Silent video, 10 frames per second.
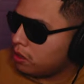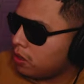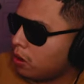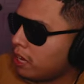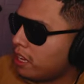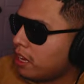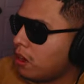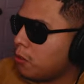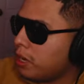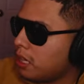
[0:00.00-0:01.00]
Okay, thank
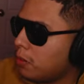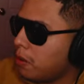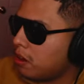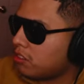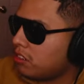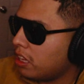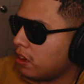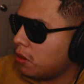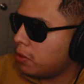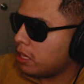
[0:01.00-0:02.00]
God we get the box. Thank
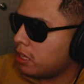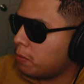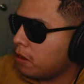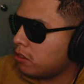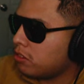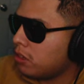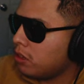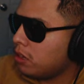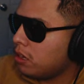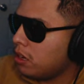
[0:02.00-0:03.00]
God we get the box.
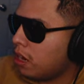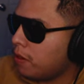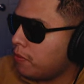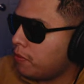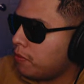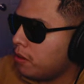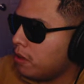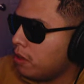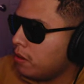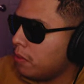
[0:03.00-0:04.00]
Knife.
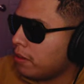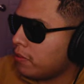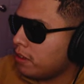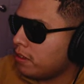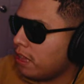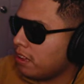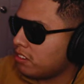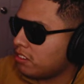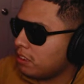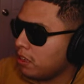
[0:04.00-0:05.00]
Magnifying
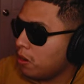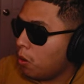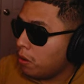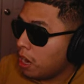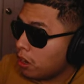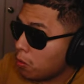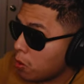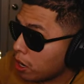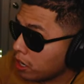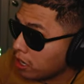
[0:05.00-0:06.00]
glass. Oh, another
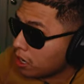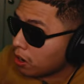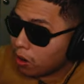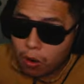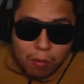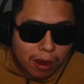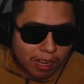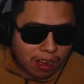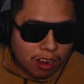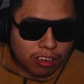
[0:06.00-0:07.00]
one? Oh my
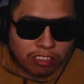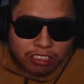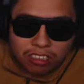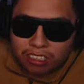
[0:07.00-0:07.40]
gosh.